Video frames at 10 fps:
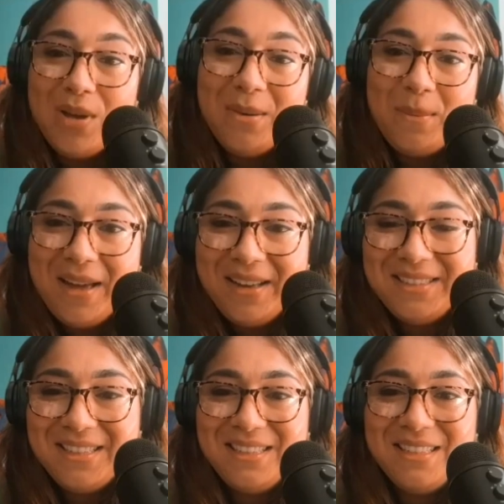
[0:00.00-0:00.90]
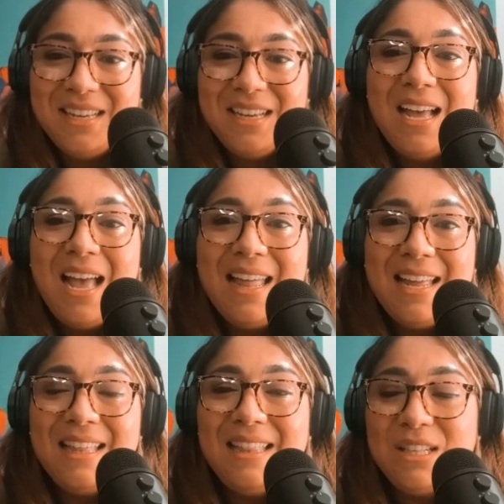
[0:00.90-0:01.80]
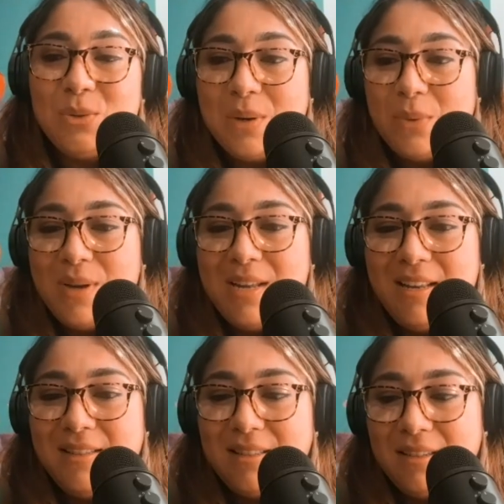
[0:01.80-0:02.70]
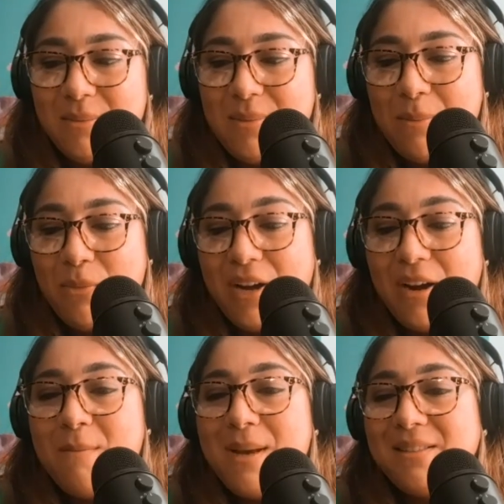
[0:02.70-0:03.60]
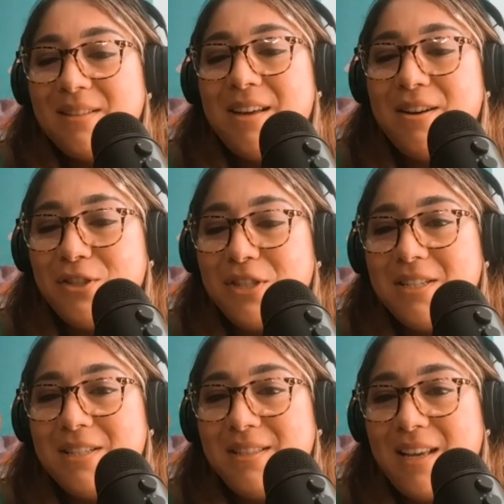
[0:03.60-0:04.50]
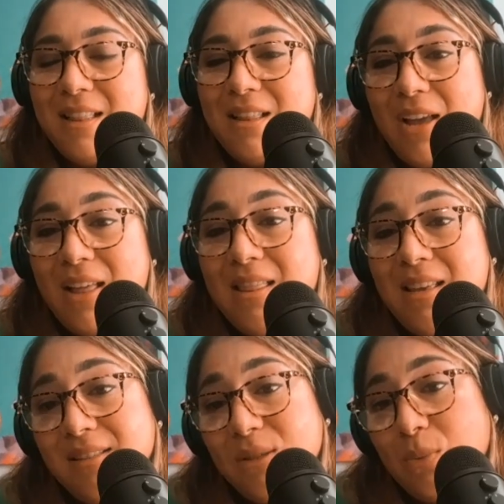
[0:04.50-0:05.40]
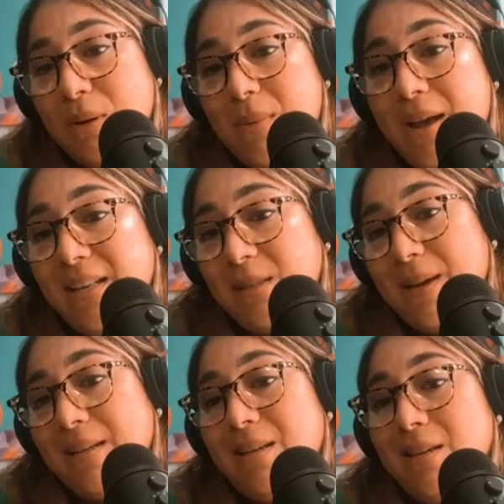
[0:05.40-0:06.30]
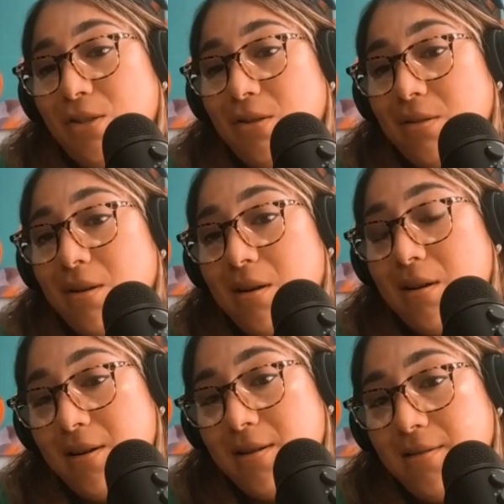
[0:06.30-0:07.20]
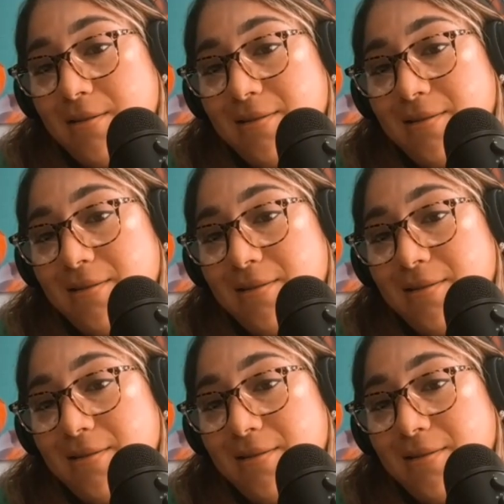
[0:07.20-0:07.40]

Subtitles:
we command. And I think that's where we need to bring our masculine energy to say, okay, this is what my expectations are